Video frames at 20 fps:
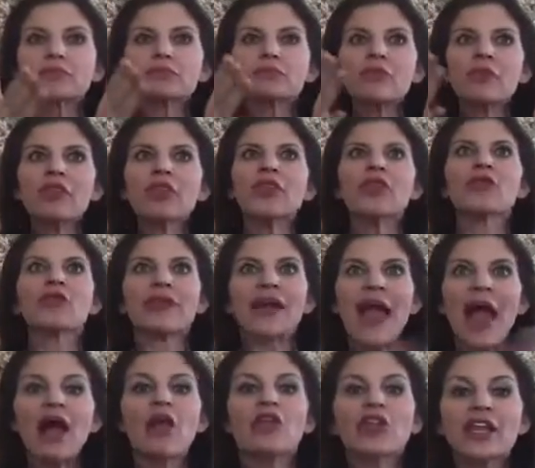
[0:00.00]
the
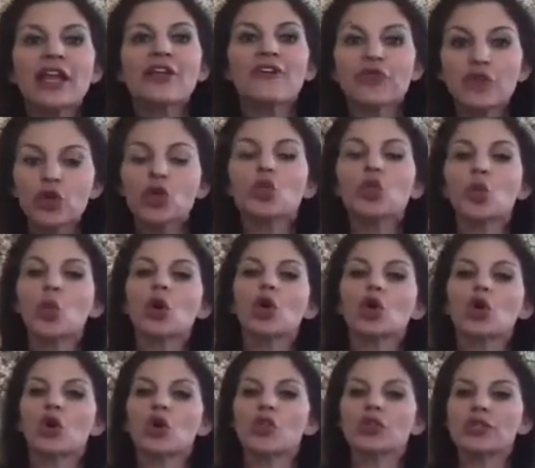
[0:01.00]
reality of your
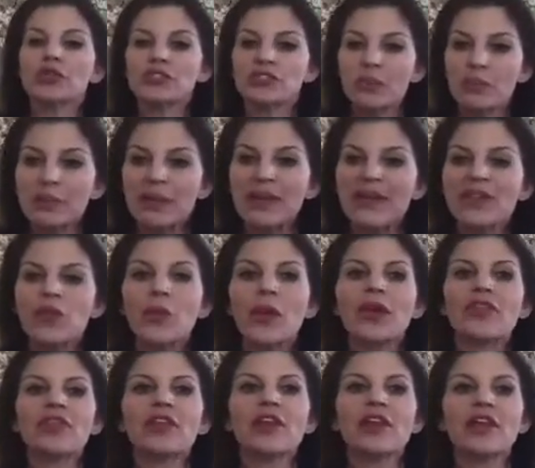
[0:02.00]
world, to be the way
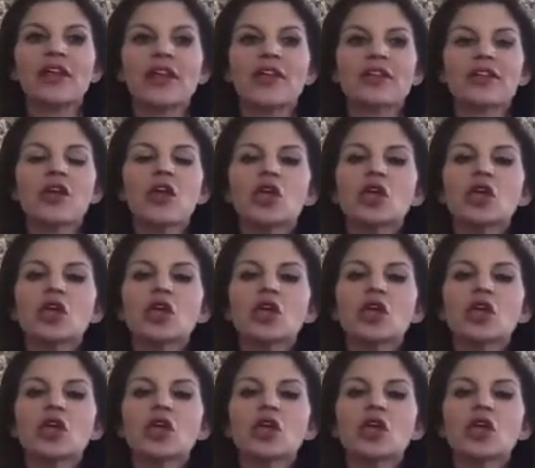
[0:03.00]
that it is,